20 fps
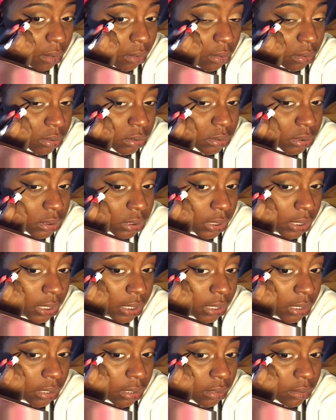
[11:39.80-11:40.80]

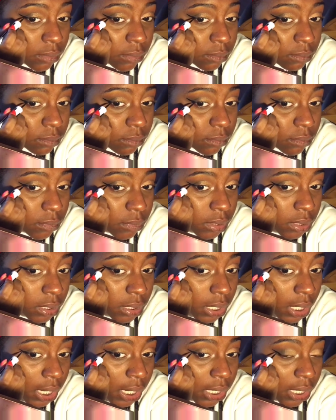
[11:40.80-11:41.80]
Honestly,
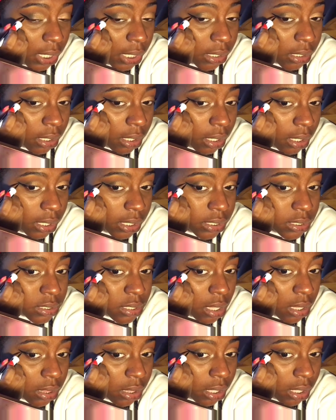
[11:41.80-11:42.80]
eyeliner is
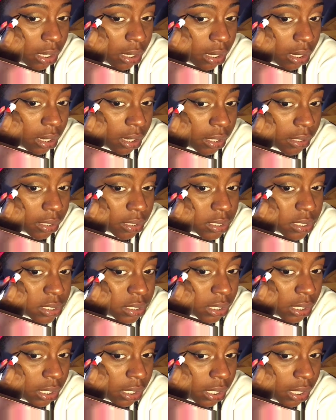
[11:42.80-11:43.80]
the hardest
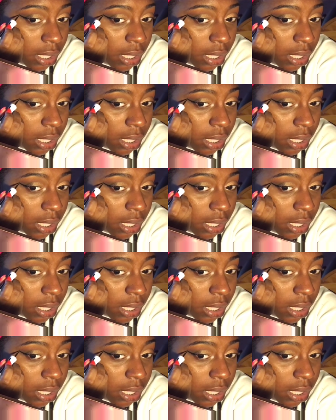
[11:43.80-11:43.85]
thing